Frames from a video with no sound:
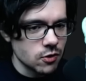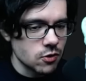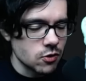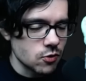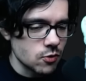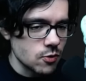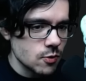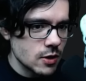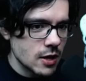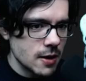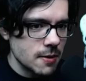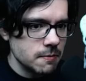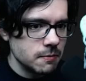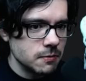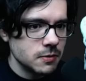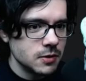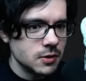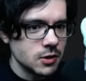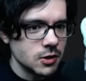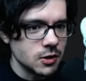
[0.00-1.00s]
through
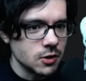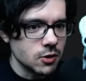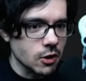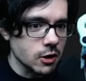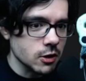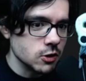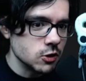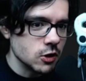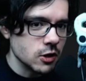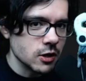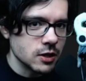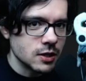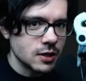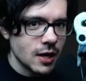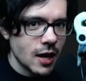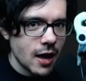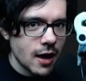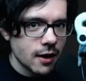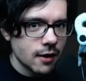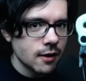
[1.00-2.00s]
them to dodge an
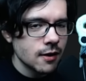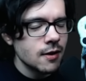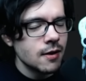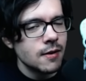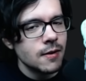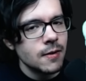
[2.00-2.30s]
attack,